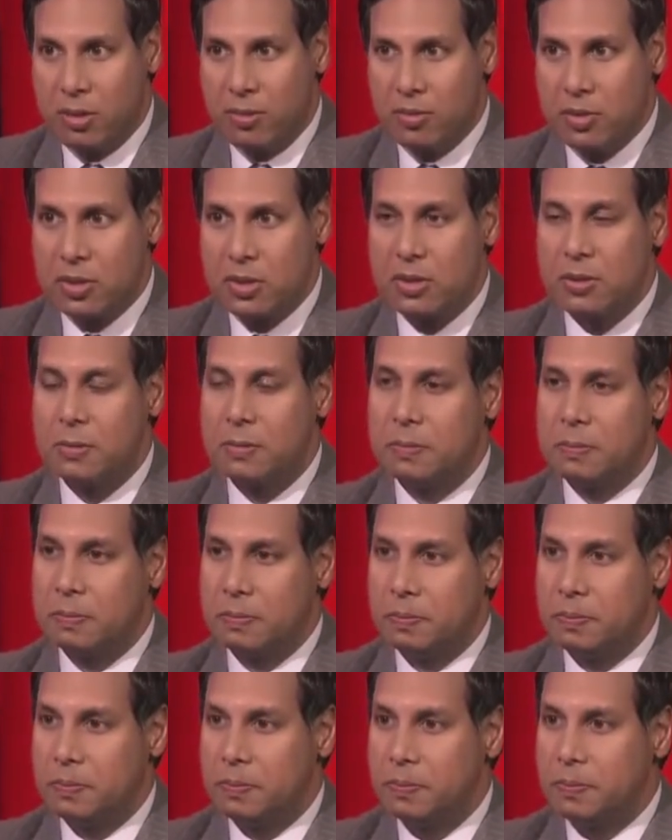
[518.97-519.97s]
So can you
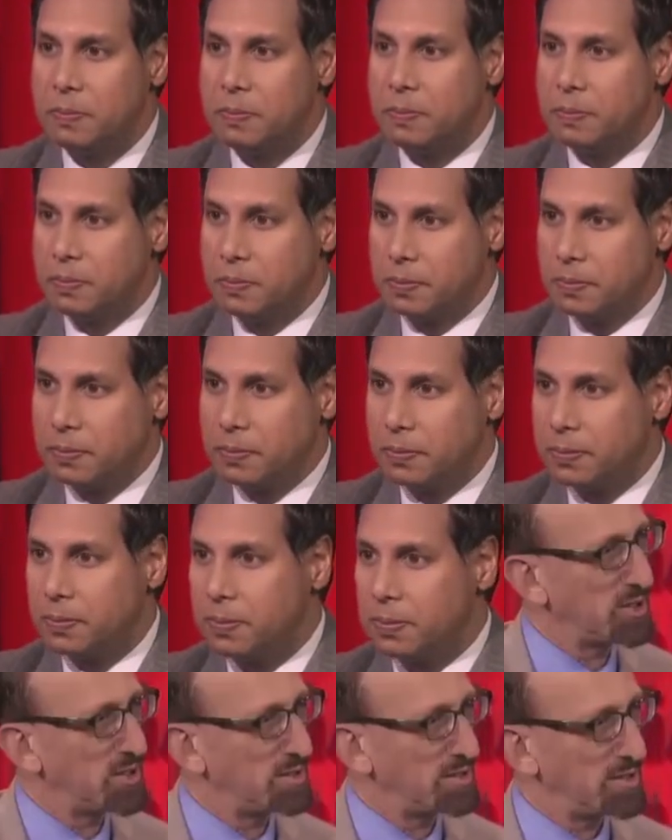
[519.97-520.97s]
put some real numbers
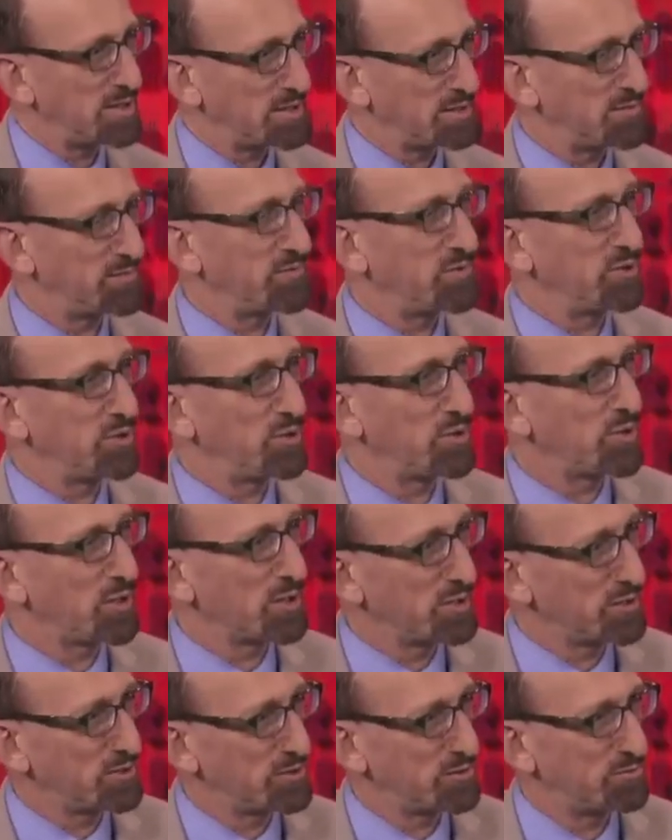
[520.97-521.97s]
on this for New
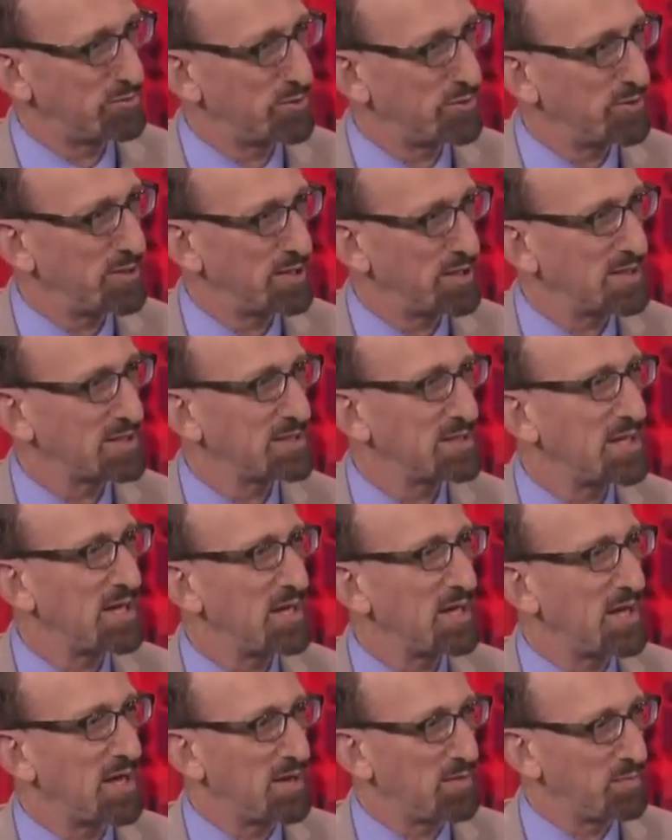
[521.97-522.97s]
Yorkers, Trudy? Let's say
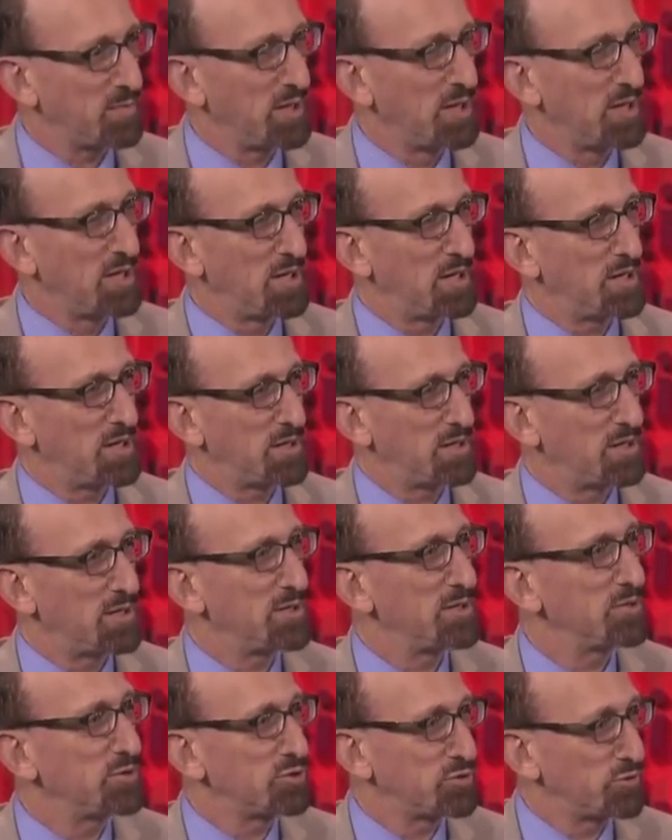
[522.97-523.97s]
I'm an
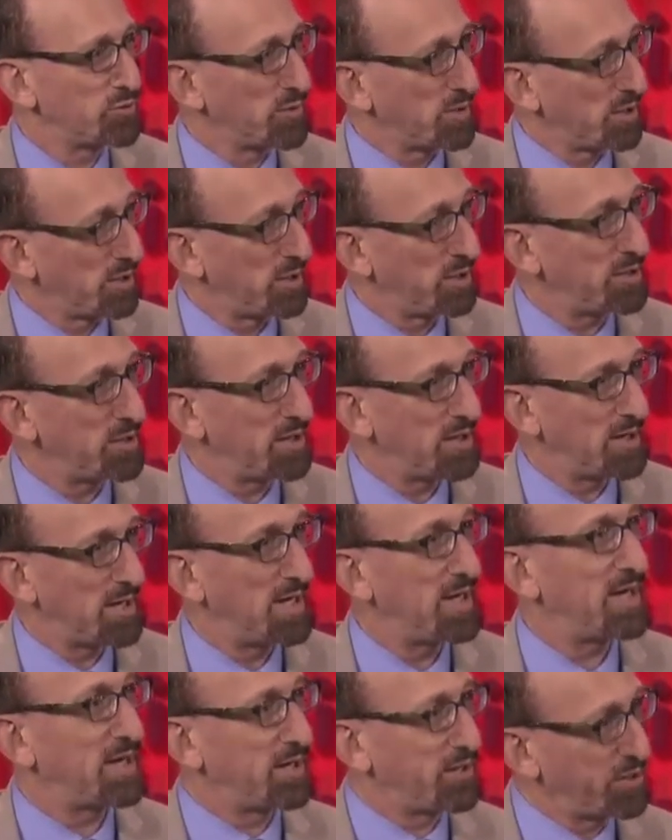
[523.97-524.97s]
uninsured,
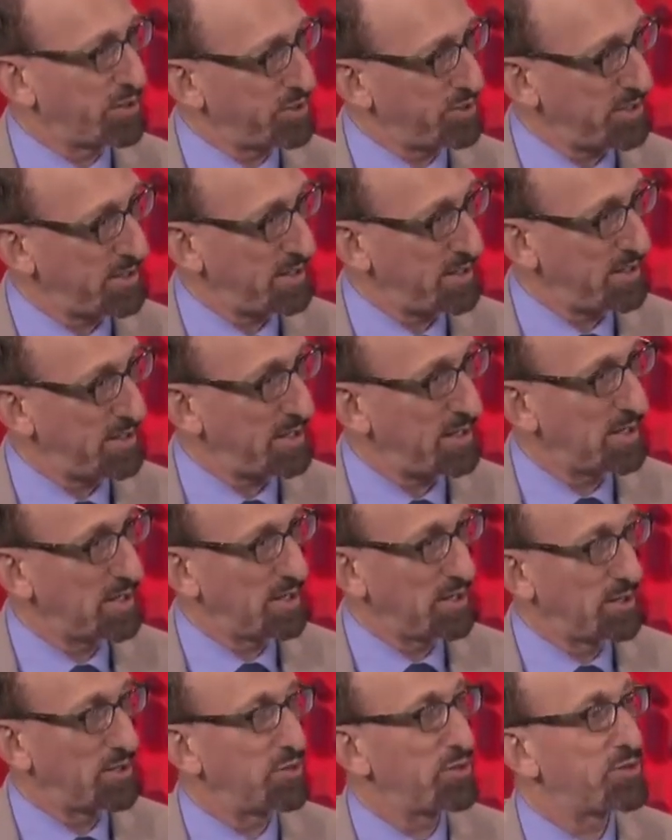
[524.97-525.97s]
healthy
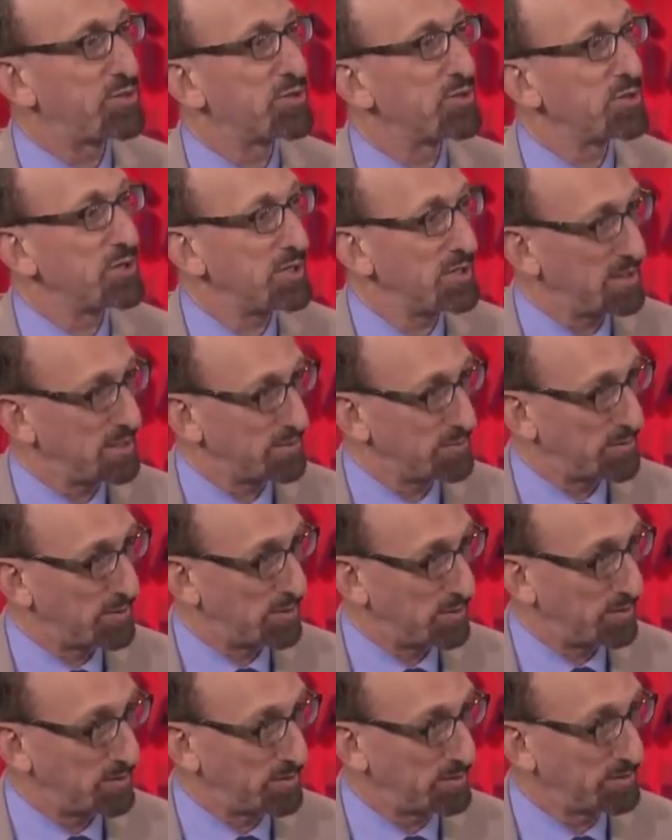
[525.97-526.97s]

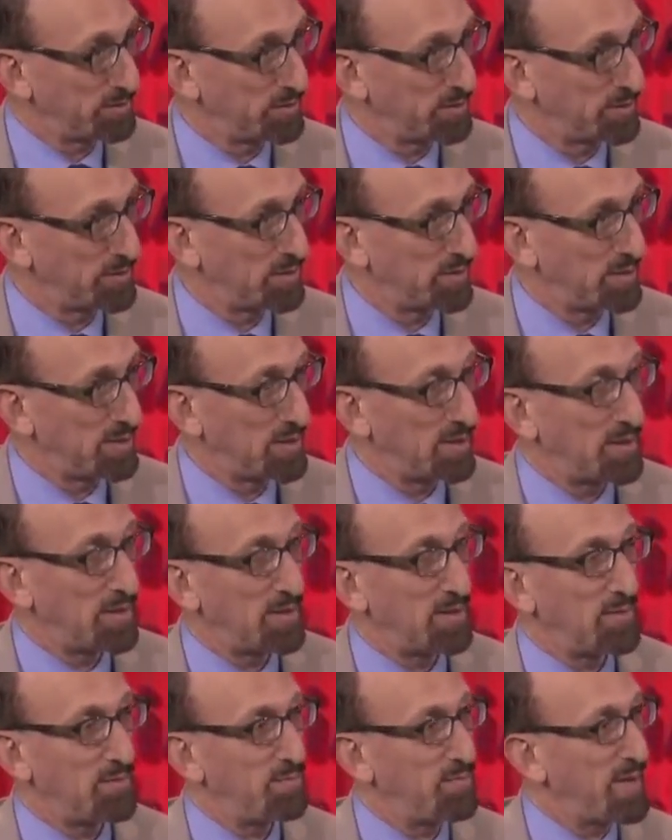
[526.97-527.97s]
30-year-old
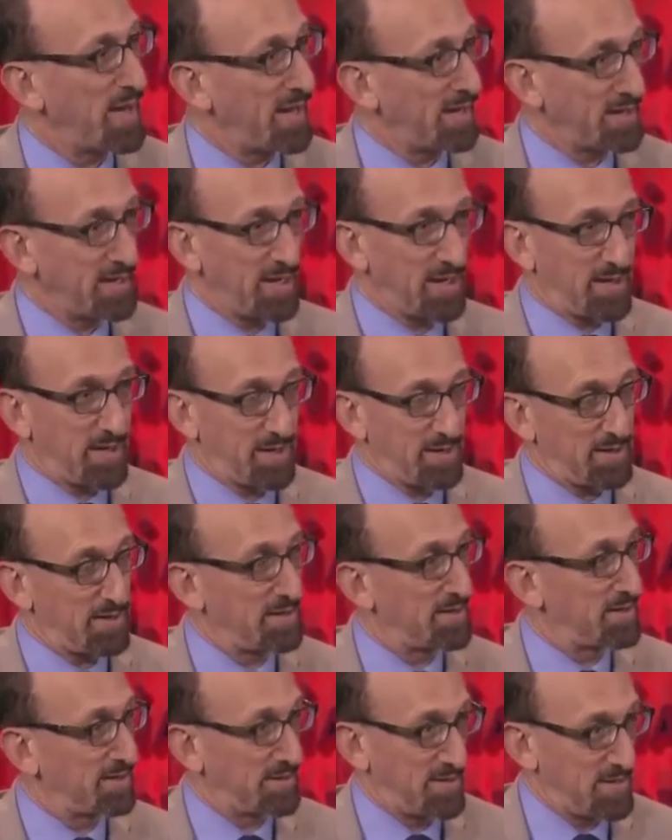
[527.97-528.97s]
making
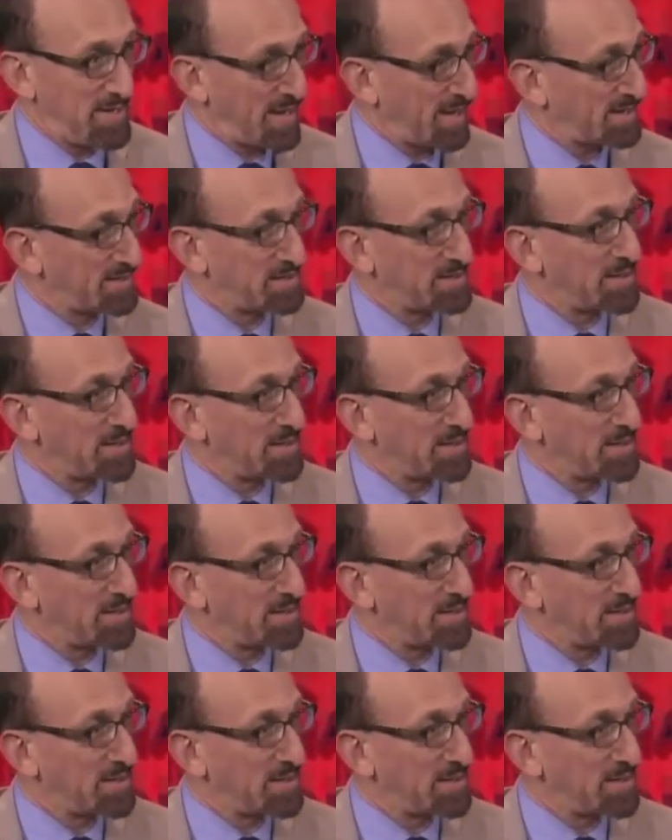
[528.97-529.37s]
X